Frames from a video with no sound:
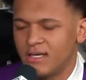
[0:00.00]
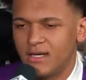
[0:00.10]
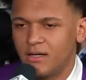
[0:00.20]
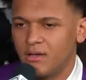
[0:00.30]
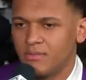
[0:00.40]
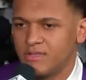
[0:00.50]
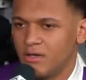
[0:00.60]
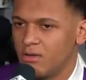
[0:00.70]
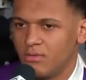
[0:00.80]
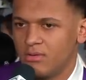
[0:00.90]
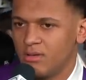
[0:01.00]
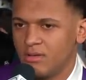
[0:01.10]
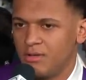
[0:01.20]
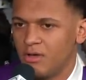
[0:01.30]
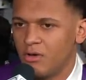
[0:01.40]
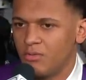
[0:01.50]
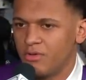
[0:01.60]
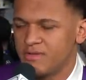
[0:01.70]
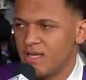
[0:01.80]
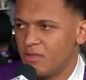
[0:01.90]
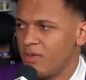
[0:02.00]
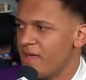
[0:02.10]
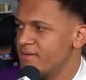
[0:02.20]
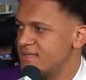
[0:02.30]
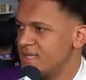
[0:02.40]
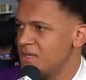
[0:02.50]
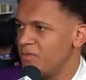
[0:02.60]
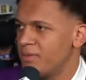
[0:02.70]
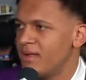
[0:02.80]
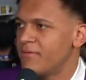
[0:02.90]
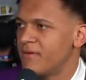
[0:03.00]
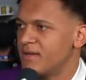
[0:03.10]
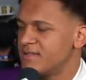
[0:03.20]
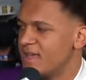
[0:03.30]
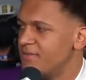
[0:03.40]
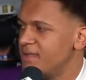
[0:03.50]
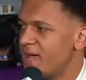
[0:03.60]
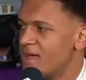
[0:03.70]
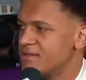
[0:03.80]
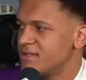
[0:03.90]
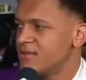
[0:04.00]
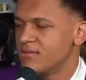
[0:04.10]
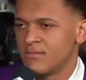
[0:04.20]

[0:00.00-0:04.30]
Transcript: So, you know, there's nothing we haven't seen. We played in front of 70,000,